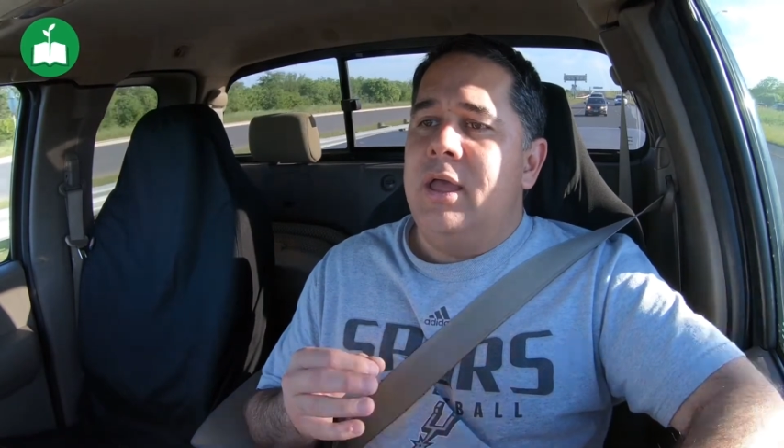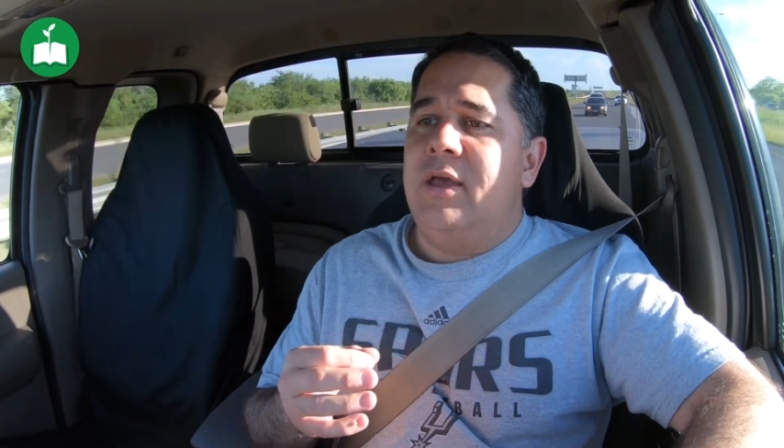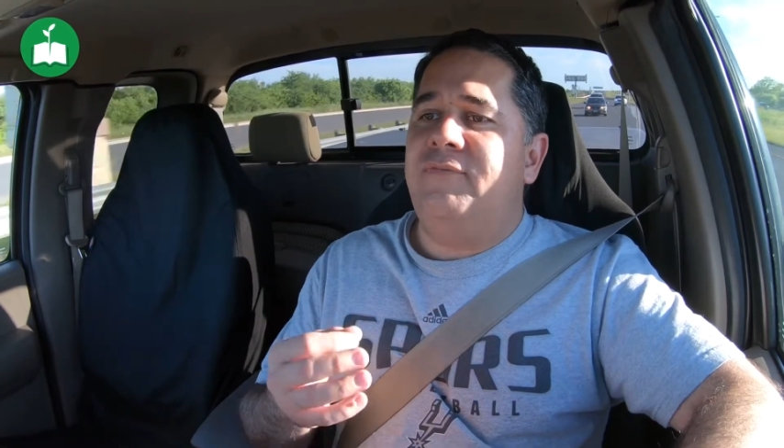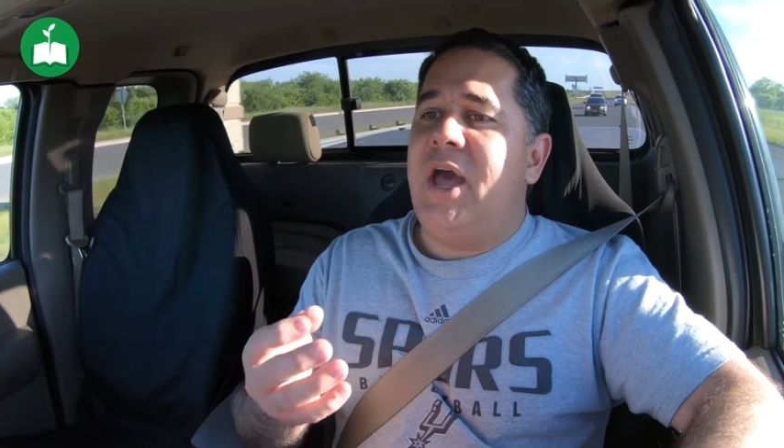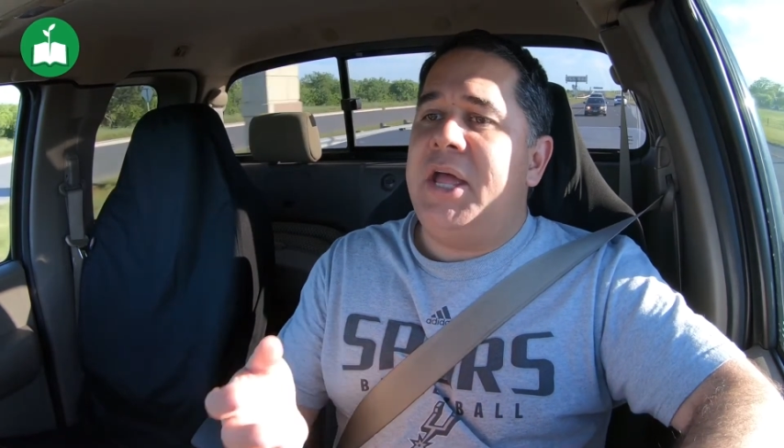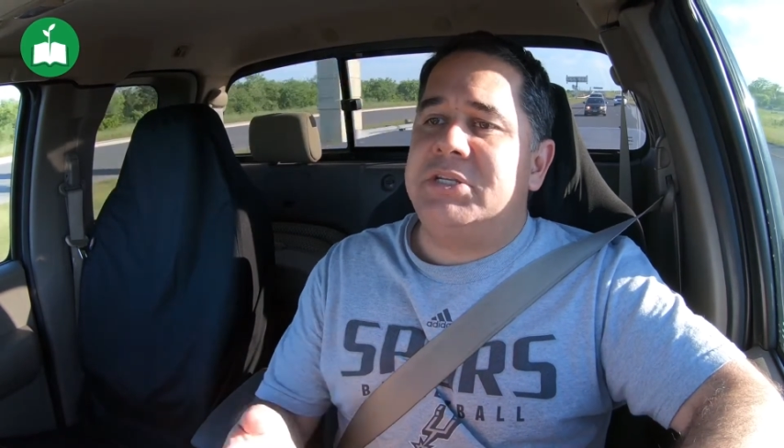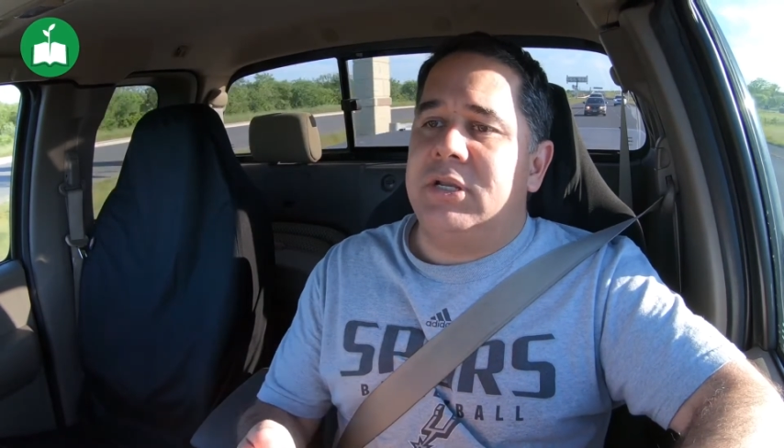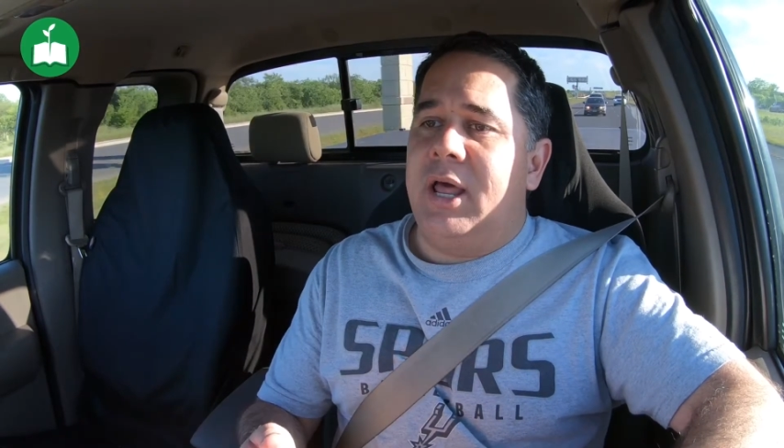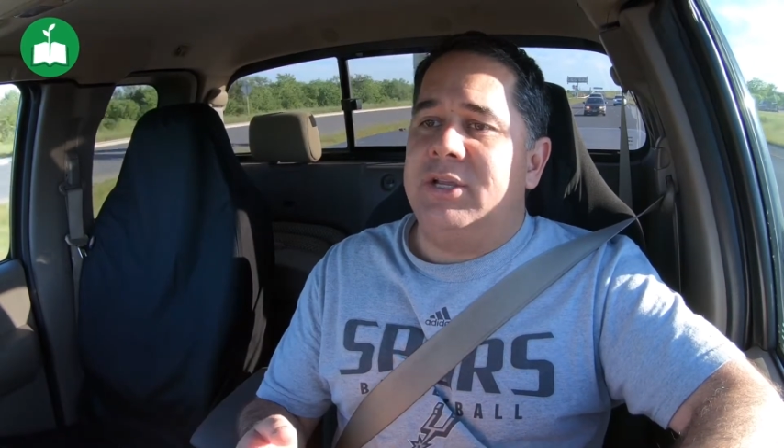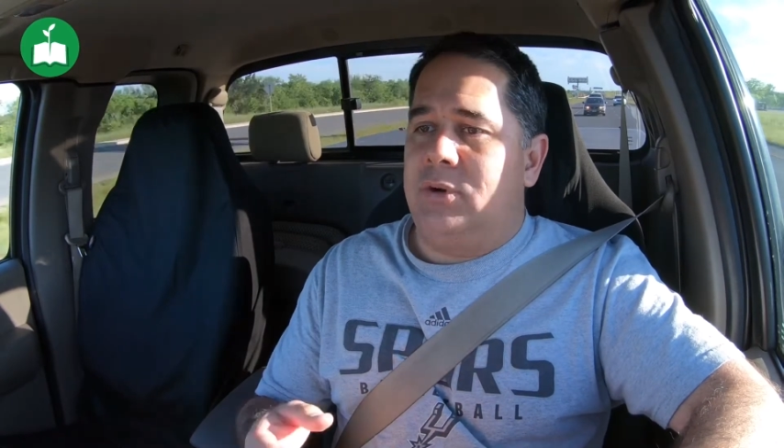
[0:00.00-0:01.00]

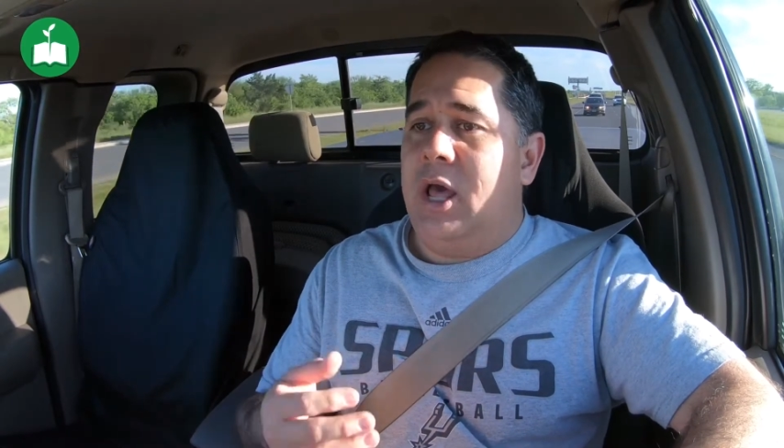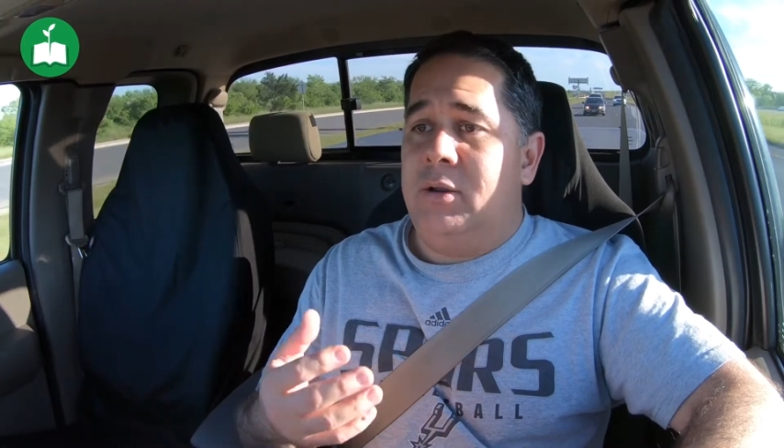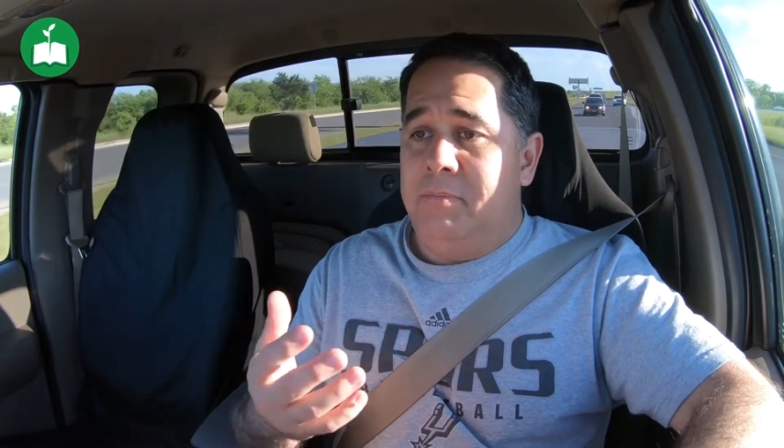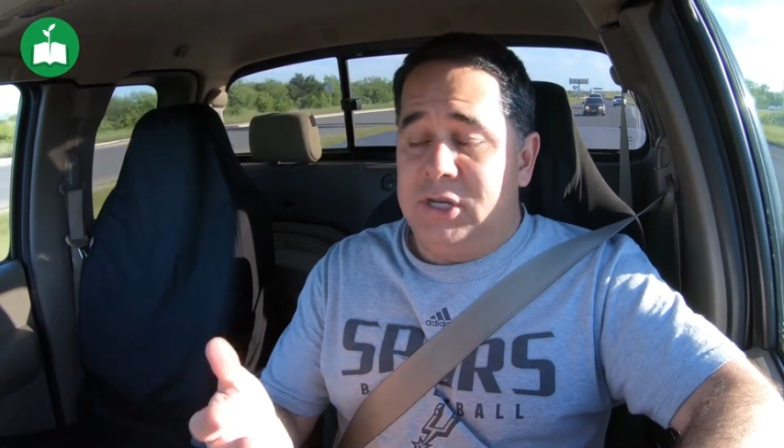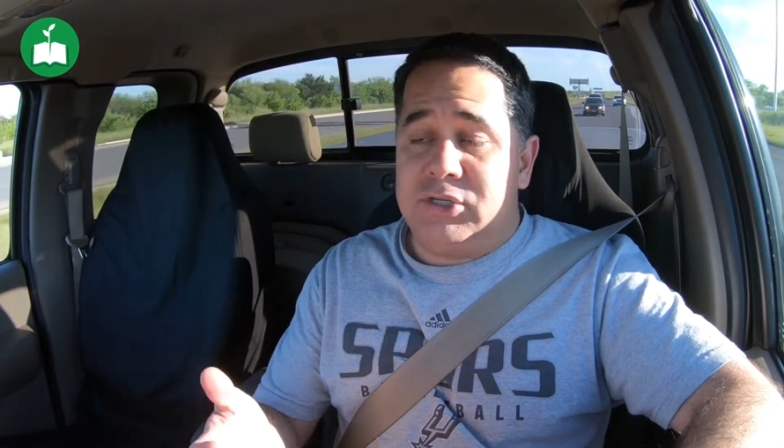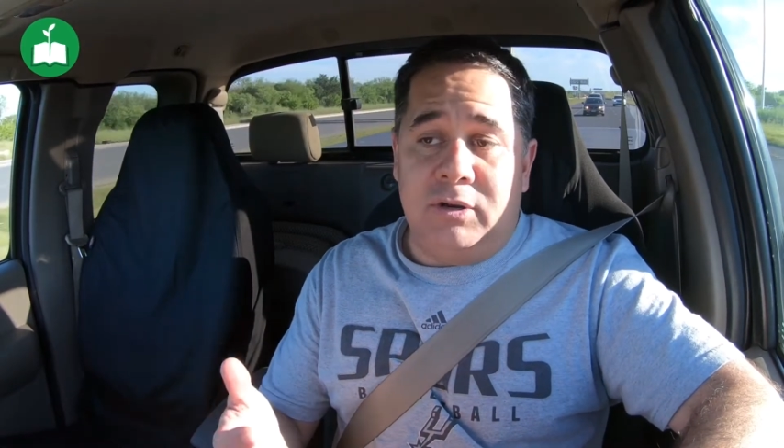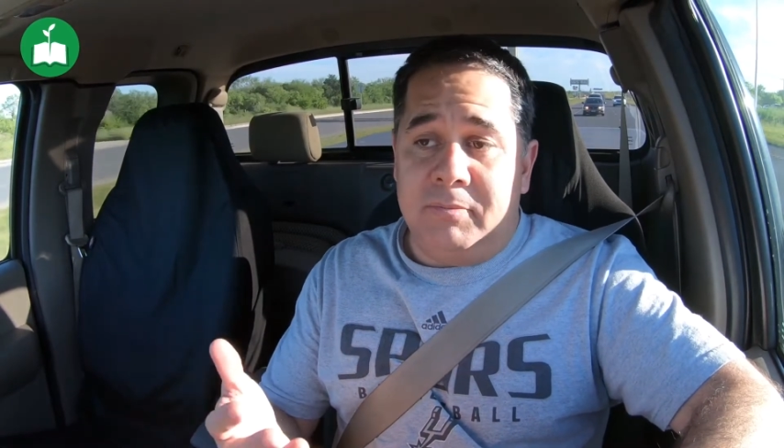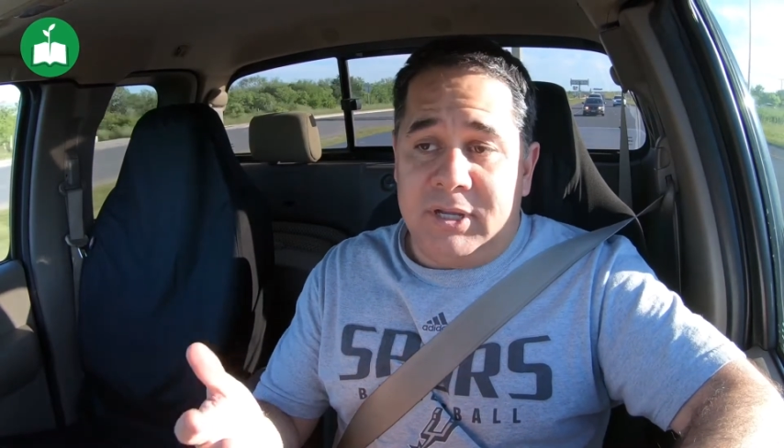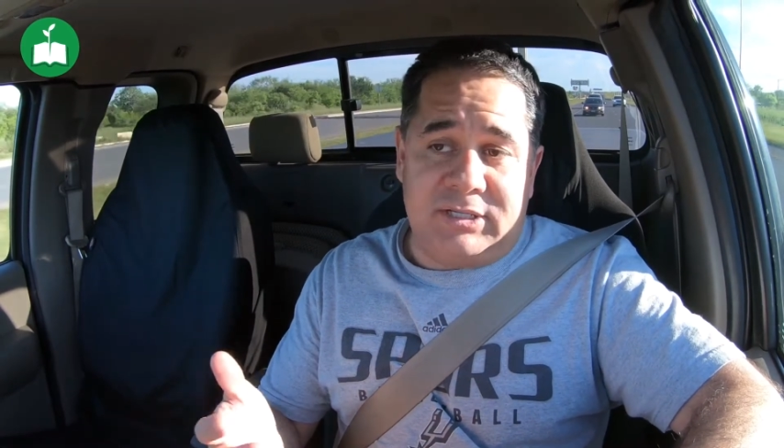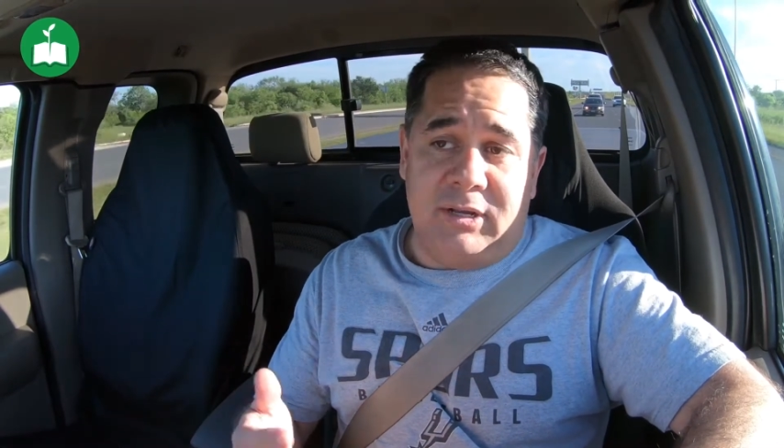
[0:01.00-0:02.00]
evangelize or how to minister to
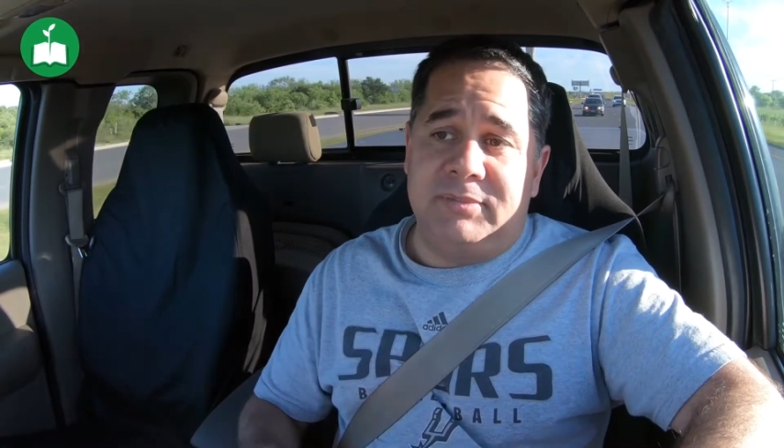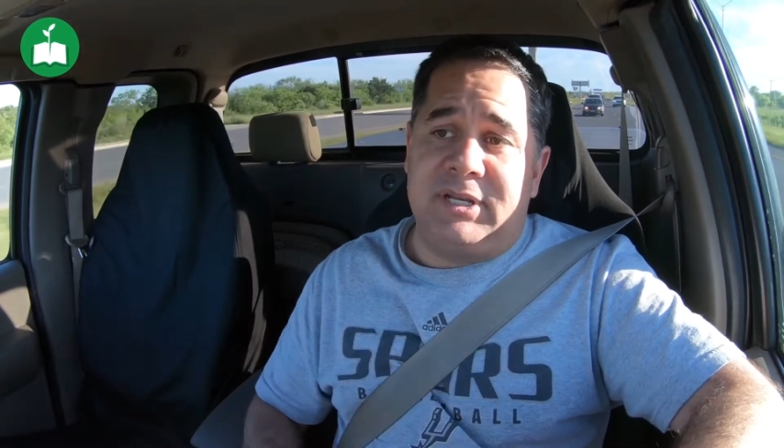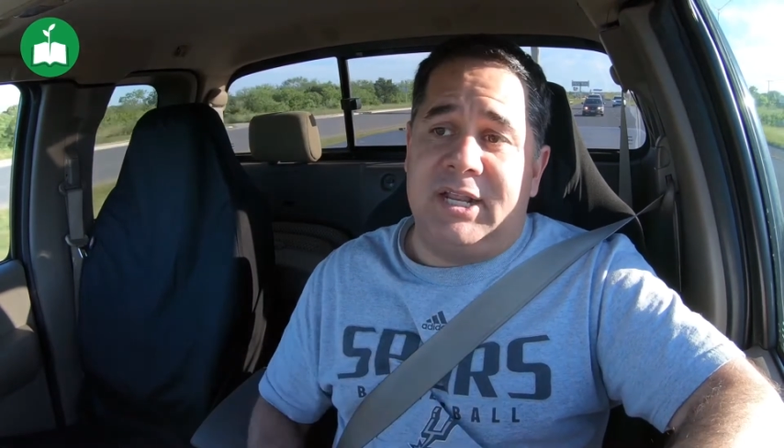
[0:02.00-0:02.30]
Muslims."